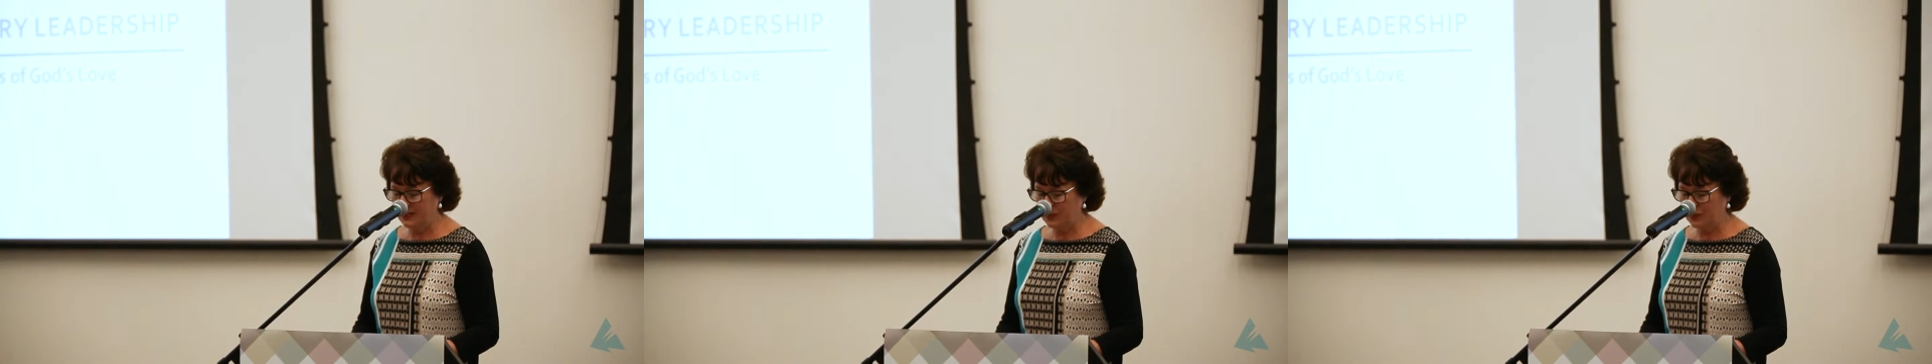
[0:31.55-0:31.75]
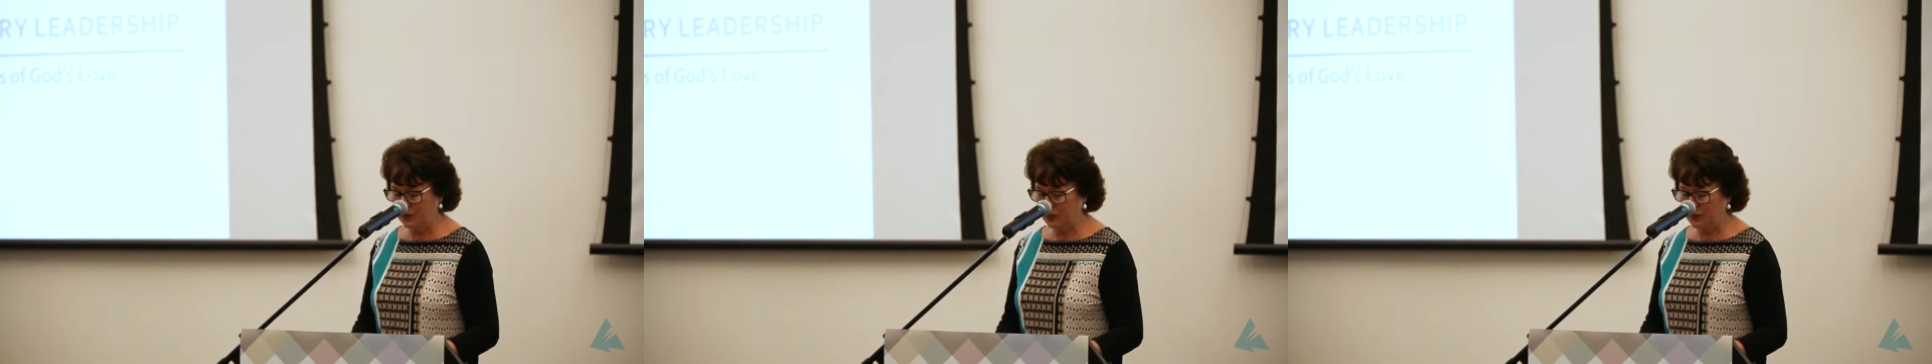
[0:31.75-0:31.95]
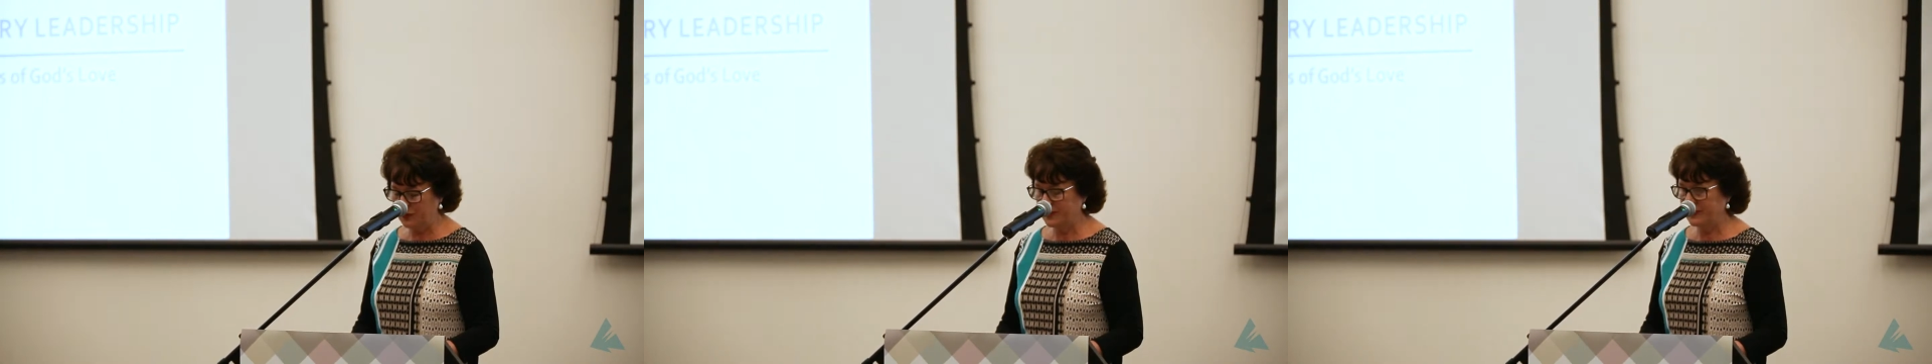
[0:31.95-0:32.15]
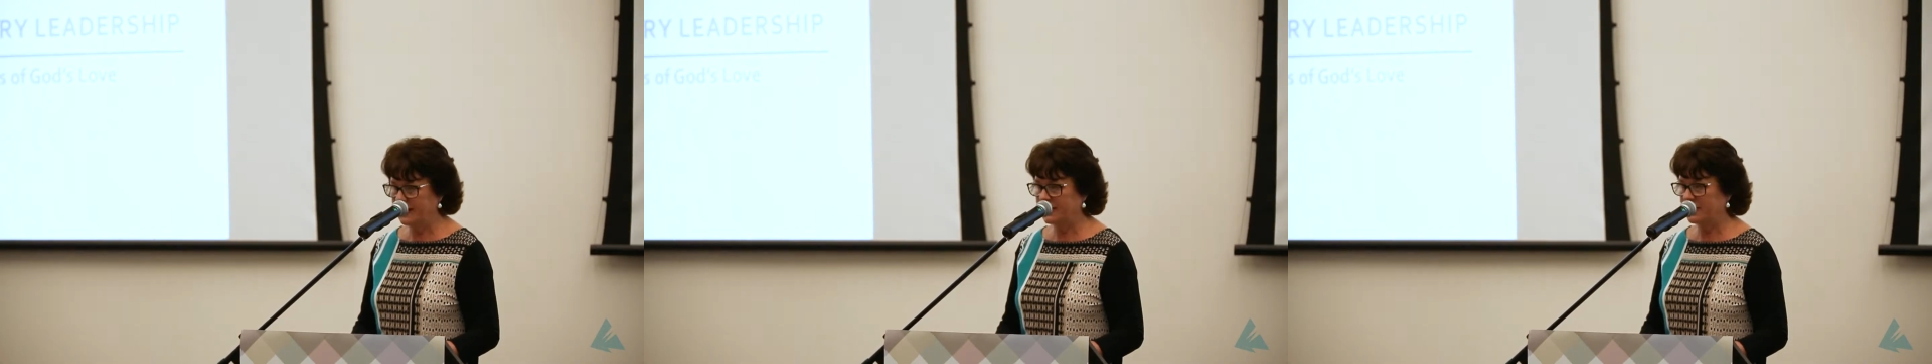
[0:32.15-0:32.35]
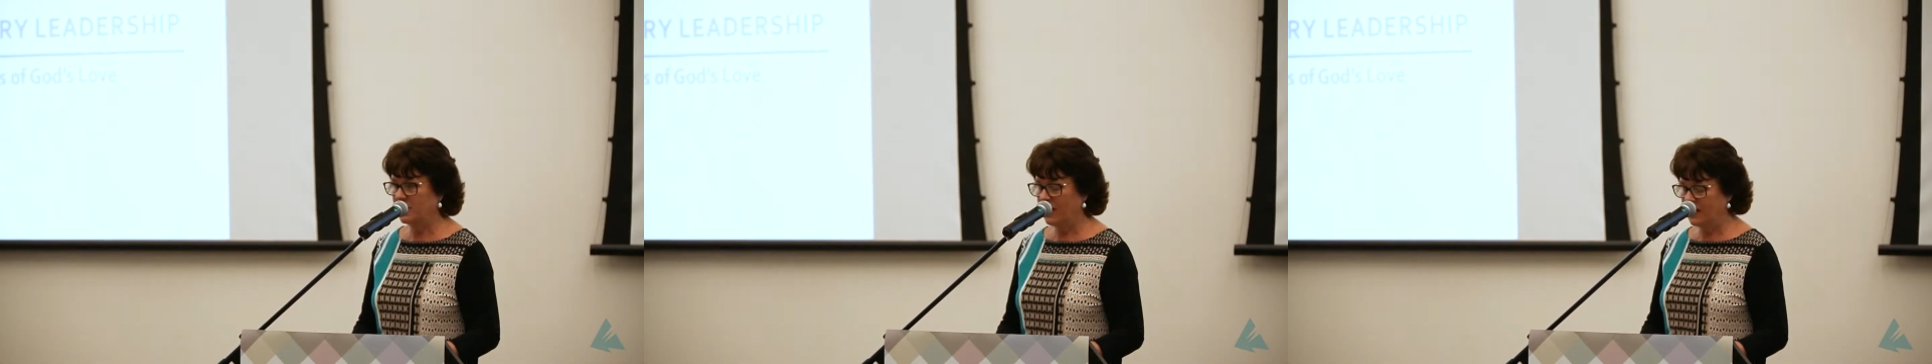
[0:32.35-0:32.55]
schools
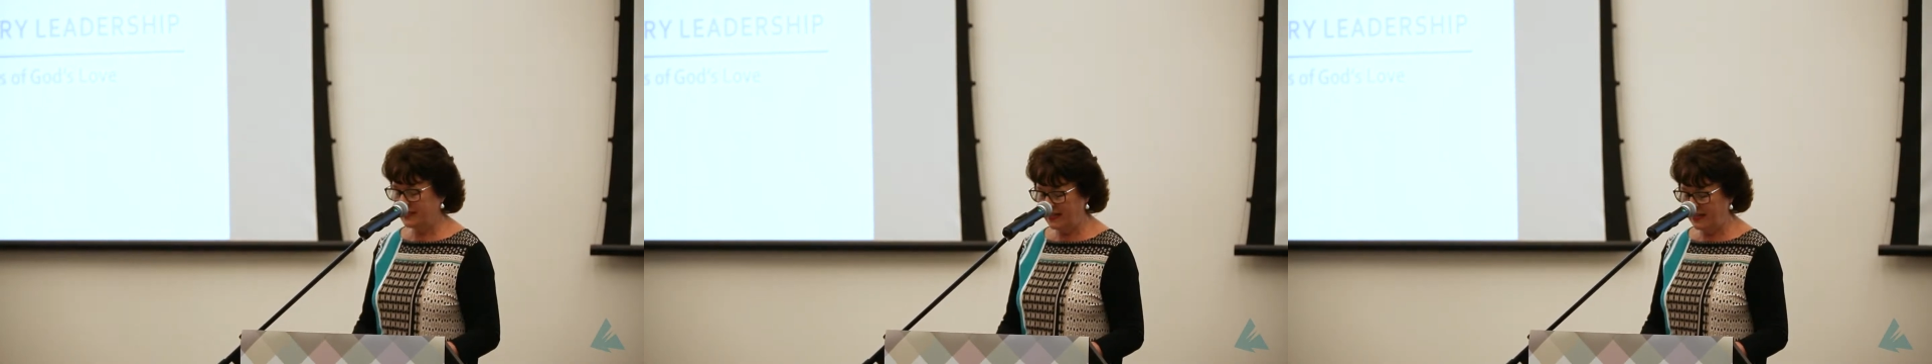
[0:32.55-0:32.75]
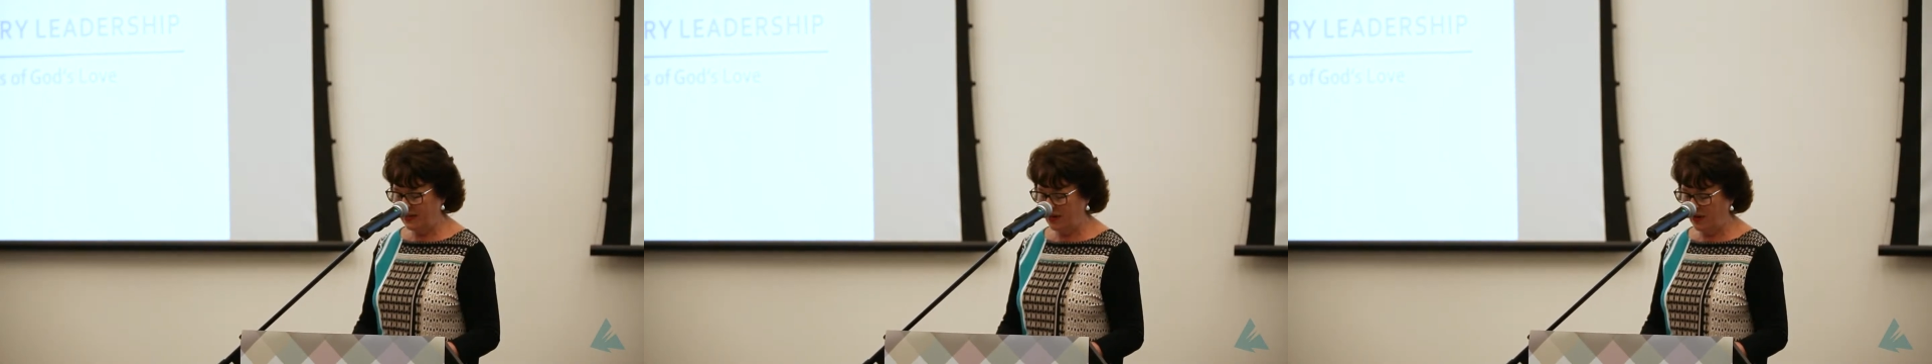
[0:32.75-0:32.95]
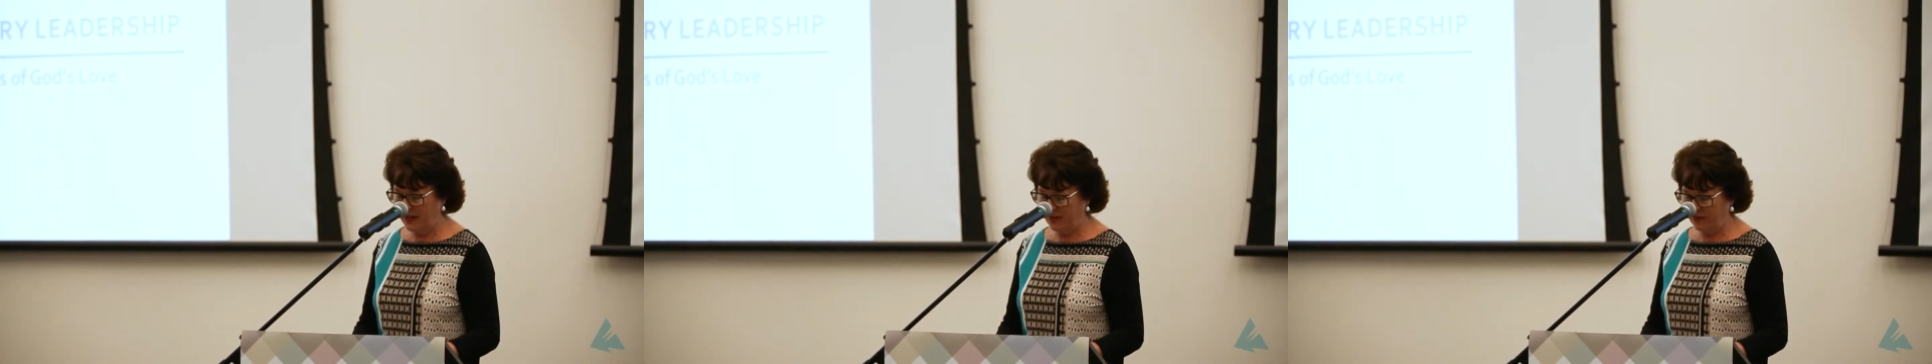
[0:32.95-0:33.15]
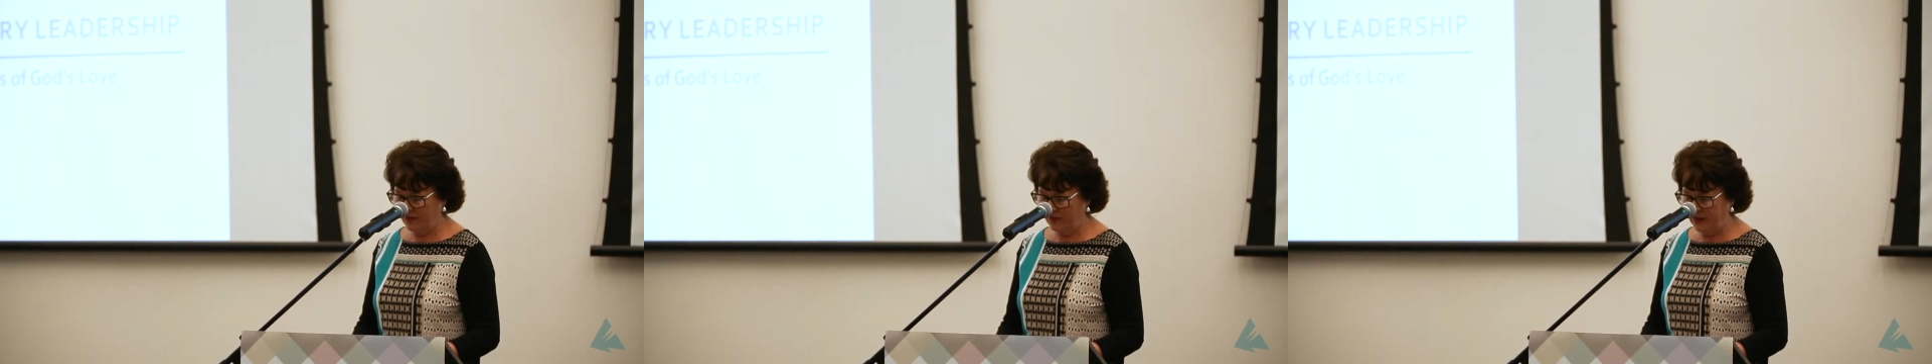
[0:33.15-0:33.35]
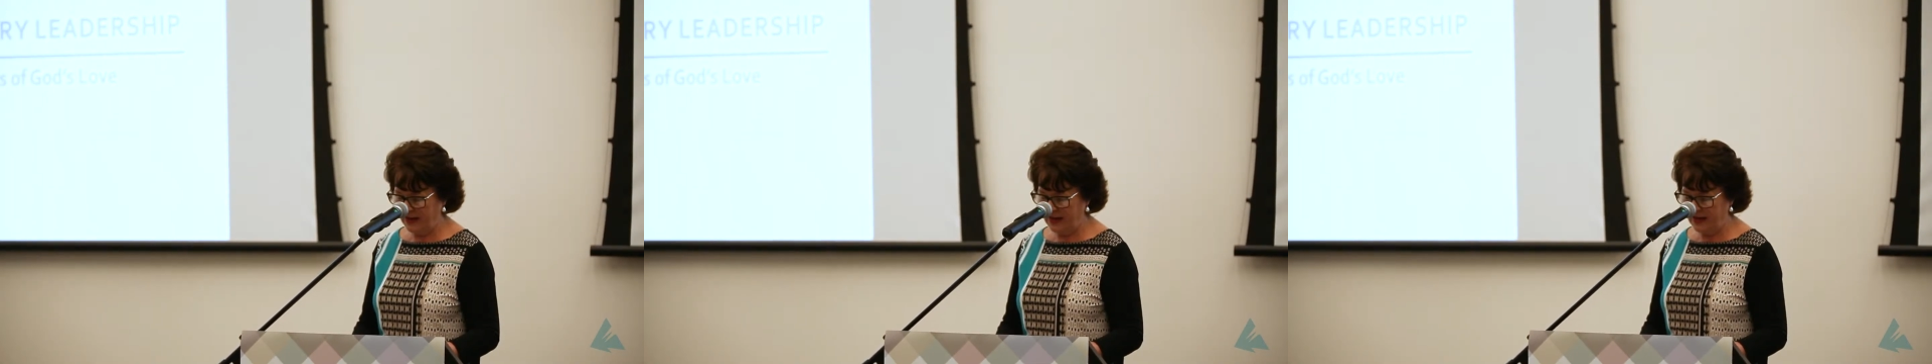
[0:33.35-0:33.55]
since
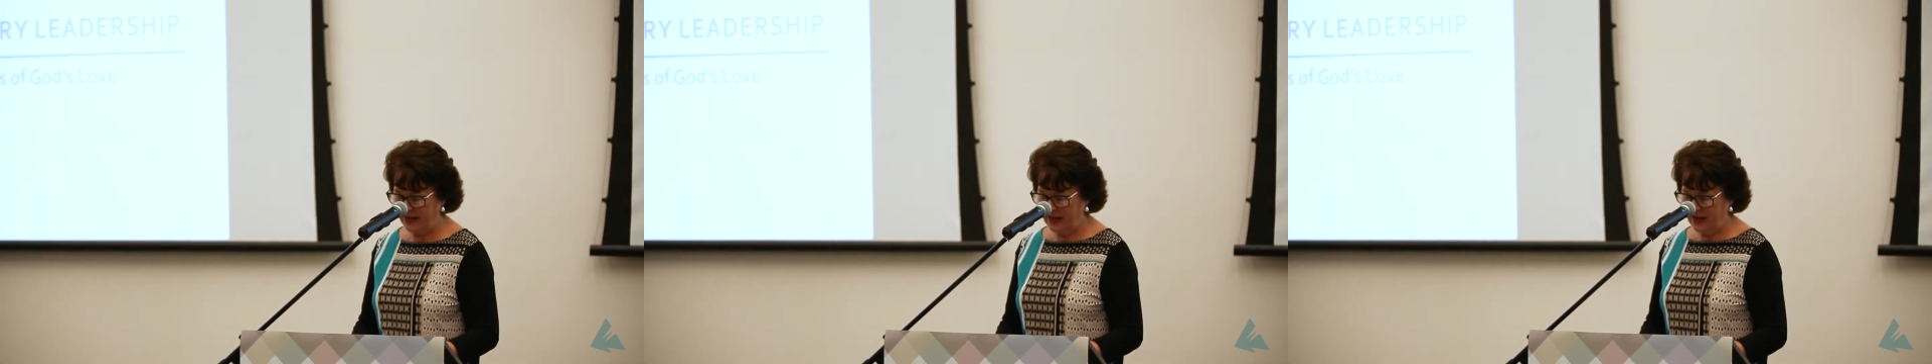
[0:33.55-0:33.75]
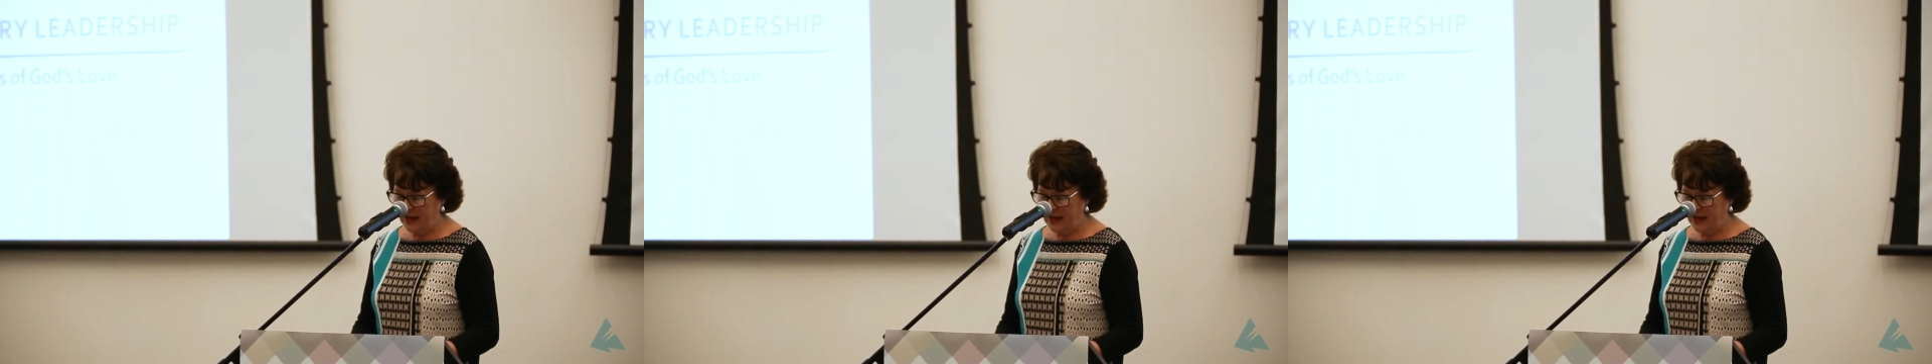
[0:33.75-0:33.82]
1993,